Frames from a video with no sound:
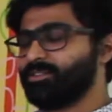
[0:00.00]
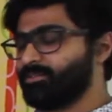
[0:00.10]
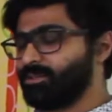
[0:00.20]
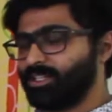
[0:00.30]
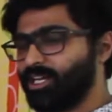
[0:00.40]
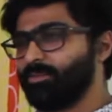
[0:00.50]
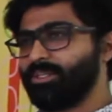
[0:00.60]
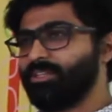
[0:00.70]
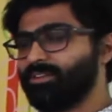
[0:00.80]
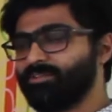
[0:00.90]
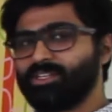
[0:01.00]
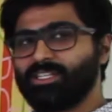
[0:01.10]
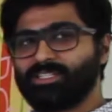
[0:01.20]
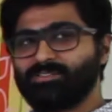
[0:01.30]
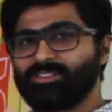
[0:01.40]
what the Combahee River
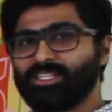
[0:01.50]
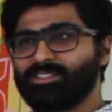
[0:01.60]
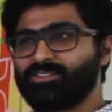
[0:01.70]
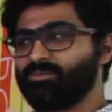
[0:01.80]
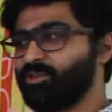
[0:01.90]
Collective says is the